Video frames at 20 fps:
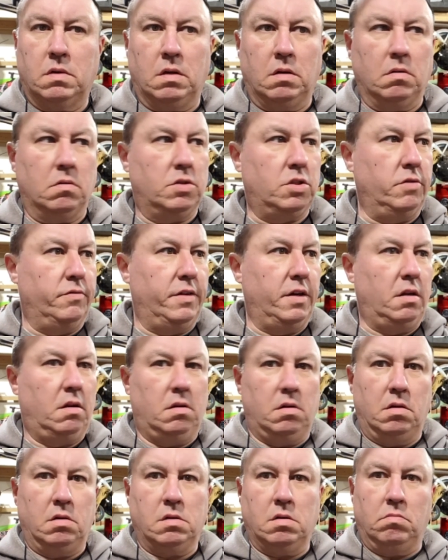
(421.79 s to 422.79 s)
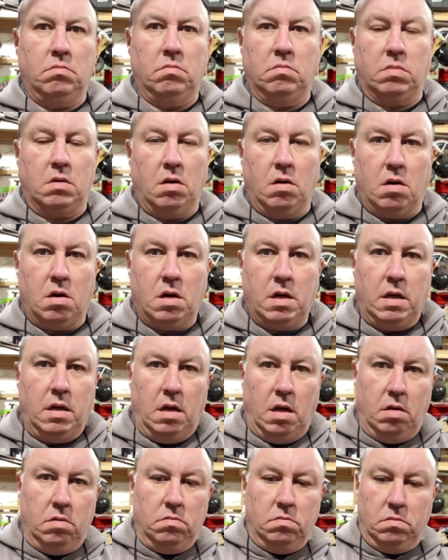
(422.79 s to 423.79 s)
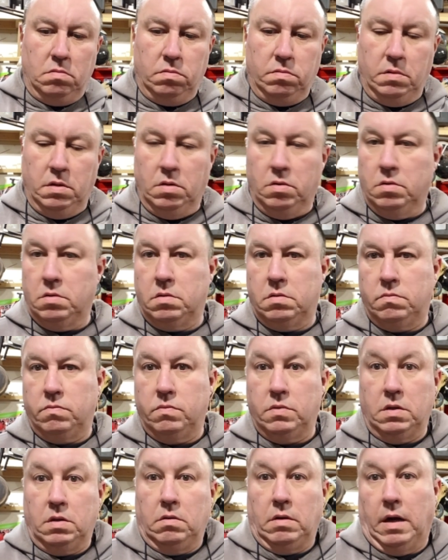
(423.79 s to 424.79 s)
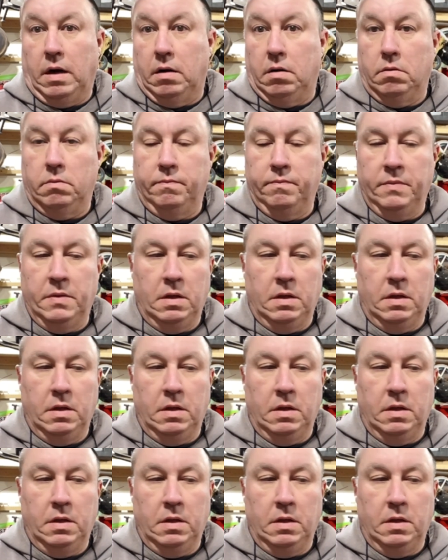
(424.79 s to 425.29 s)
Chevelle or some car that I don't know is really, I don't know,